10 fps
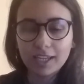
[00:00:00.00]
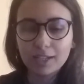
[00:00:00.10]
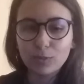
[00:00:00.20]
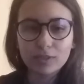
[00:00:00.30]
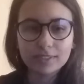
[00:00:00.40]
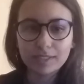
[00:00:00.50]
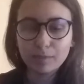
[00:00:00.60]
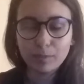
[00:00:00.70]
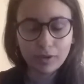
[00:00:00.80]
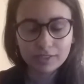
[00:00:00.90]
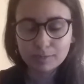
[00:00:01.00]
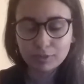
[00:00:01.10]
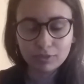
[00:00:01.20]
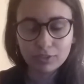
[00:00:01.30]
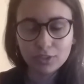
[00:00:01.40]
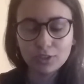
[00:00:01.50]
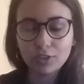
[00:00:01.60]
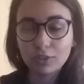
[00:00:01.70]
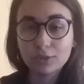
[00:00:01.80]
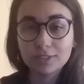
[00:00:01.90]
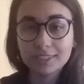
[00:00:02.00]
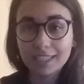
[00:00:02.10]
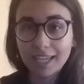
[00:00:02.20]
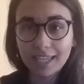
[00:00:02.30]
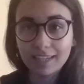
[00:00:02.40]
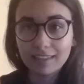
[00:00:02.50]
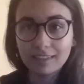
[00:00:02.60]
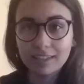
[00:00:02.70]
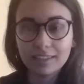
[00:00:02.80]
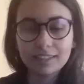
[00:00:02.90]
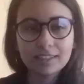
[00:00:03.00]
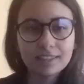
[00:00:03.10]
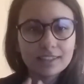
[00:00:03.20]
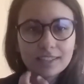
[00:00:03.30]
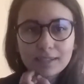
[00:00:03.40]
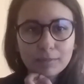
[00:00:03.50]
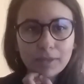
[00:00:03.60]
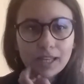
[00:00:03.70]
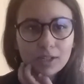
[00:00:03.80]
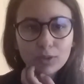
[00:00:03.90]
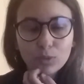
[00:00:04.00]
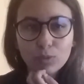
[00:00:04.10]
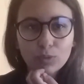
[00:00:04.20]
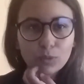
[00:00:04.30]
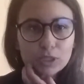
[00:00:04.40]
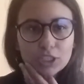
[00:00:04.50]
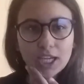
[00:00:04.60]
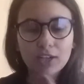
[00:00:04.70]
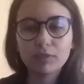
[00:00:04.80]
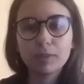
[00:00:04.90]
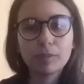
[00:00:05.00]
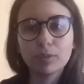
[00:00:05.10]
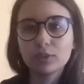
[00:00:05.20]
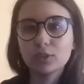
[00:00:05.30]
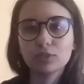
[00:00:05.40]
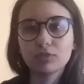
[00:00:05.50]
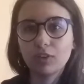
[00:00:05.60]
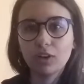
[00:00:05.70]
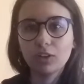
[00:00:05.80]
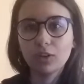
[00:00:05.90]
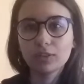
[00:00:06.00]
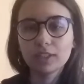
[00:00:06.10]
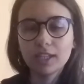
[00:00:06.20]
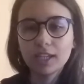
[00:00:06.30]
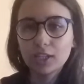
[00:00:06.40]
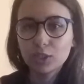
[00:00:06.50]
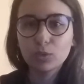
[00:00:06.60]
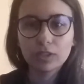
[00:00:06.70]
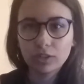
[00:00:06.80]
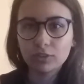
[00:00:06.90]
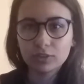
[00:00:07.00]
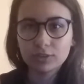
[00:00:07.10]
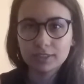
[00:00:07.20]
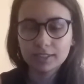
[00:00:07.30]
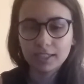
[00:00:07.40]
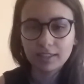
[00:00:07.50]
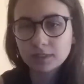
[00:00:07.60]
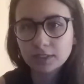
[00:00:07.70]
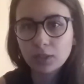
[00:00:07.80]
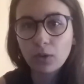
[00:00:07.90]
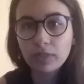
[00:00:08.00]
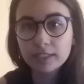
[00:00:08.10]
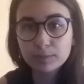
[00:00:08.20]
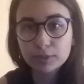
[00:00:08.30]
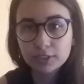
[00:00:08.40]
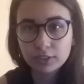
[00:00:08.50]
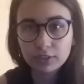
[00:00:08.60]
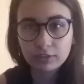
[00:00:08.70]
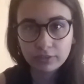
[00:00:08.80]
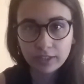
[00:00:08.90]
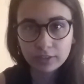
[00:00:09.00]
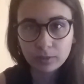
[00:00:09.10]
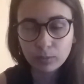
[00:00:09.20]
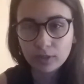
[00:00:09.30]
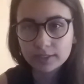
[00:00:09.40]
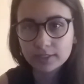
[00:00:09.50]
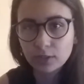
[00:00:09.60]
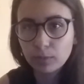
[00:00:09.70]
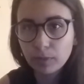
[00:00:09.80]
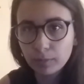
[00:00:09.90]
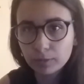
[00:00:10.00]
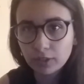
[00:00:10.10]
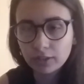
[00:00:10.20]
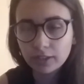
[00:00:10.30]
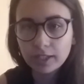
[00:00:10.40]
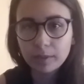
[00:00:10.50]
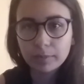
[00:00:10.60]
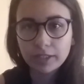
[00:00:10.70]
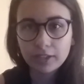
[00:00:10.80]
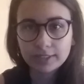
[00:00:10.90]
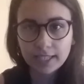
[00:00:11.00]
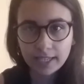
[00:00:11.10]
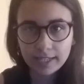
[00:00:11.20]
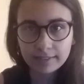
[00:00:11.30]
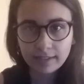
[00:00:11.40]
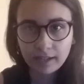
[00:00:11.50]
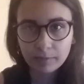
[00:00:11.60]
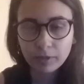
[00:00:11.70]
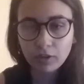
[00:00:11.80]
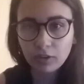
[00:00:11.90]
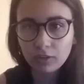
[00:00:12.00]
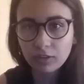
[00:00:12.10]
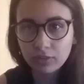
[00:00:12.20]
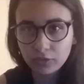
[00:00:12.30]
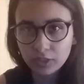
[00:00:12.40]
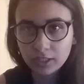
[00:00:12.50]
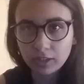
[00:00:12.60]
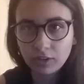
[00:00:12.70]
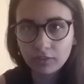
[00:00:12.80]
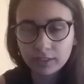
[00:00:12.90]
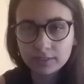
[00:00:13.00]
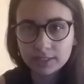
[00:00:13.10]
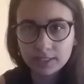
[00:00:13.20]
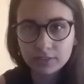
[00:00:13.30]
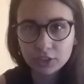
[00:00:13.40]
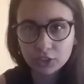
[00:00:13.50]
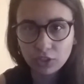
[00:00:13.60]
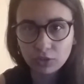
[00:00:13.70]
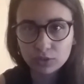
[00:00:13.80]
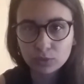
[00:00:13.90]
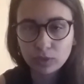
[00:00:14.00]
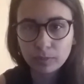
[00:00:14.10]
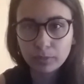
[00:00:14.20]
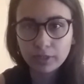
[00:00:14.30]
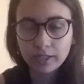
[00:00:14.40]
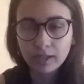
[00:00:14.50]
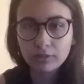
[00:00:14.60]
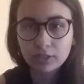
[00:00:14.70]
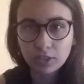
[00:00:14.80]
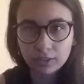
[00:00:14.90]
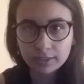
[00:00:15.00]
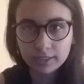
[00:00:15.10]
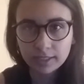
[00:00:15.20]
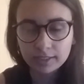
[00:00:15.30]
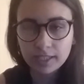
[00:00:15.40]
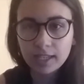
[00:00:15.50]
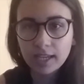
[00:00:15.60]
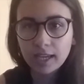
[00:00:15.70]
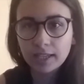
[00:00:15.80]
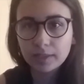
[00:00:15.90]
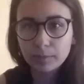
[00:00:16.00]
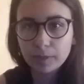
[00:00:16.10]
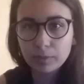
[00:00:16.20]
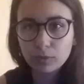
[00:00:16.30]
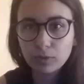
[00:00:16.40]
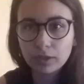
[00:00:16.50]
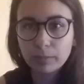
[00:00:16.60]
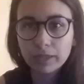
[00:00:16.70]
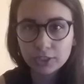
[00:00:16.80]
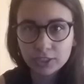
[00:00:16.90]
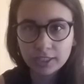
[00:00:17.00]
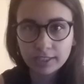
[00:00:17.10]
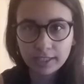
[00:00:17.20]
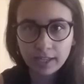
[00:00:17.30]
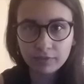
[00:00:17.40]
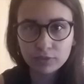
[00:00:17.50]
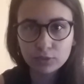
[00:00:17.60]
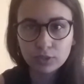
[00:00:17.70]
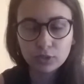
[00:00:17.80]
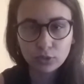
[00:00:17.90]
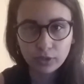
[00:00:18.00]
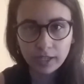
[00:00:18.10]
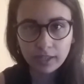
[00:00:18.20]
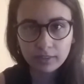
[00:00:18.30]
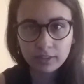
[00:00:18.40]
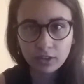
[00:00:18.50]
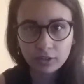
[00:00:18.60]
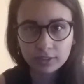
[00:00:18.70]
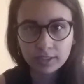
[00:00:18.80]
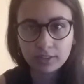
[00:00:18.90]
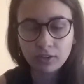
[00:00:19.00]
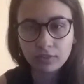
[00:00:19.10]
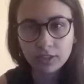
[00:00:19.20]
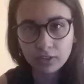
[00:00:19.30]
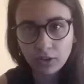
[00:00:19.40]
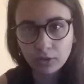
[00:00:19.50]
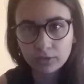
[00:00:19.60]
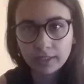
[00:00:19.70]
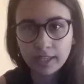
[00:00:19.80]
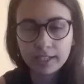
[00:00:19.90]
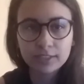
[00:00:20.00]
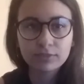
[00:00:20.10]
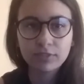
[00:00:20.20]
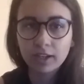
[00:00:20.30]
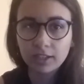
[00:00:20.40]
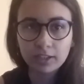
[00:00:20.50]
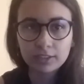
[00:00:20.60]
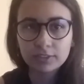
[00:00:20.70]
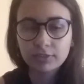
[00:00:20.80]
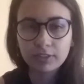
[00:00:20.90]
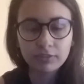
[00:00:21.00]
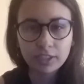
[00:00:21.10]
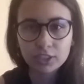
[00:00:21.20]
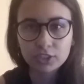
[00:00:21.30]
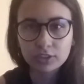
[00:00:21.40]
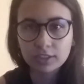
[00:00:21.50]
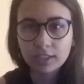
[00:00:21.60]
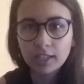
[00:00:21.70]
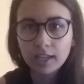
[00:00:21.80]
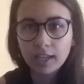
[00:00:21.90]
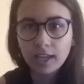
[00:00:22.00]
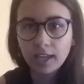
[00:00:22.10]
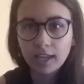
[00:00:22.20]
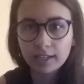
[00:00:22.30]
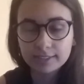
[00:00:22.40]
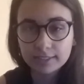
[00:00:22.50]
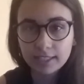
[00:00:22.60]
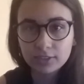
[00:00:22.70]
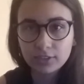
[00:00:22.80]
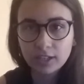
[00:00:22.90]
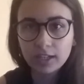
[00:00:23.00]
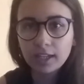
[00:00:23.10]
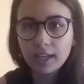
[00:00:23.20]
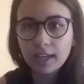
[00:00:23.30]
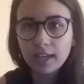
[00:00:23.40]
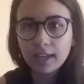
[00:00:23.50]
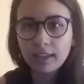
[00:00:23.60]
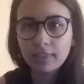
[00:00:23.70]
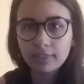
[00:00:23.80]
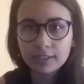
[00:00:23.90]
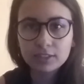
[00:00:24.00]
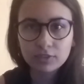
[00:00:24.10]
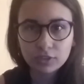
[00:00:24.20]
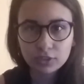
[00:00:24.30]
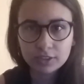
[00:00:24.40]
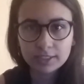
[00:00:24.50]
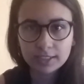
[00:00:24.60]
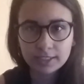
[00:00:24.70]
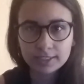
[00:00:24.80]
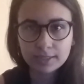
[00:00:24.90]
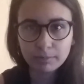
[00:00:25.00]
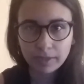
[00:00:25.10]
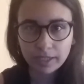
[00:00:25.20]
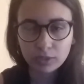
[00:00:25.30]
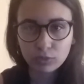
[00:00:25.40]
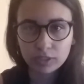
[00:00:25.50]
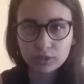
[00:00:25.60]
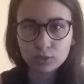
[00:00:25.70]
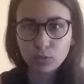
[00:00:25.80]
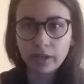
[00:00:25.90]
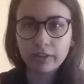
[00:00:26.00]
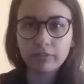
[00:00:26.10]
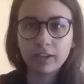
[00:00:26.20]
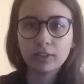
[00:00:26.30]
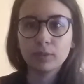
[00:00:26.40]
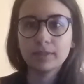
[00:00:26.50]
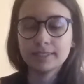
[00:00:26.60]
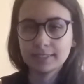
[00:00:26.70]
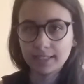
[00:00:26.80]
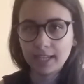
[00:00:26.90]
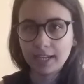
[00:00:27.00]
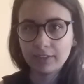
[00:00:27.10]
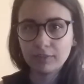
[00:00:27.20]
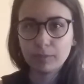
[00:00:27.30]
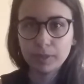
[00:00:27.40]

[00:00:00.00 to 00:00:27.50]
It was impossible for you not to see anything. It didn't matter which kind of people you followed. You were going to see it. So this particular fandom was so popular because at the time all three of these TV shows were putting out content and the people were passionate enough to create content of their own, that is fan art, fan fiction, etc. And this of course is the main reason why a fandom is alive.